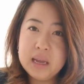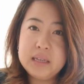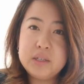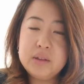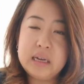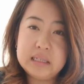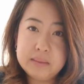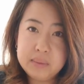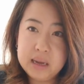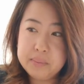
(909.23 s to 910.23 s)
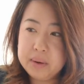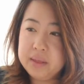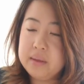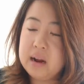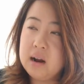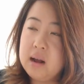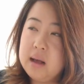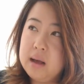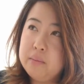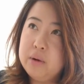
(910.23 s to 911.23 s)
And so that's something I put in there.
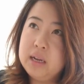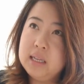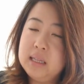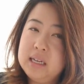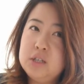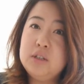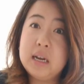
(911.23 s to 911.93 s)
When they do